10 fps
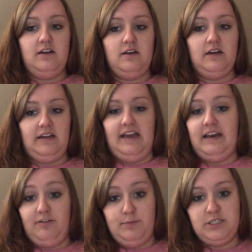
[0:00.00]
and
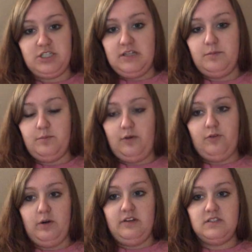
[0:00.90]
I've mentioned it
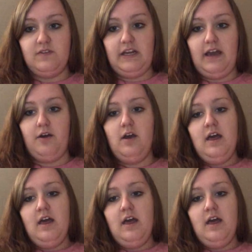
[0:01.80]
before in this video,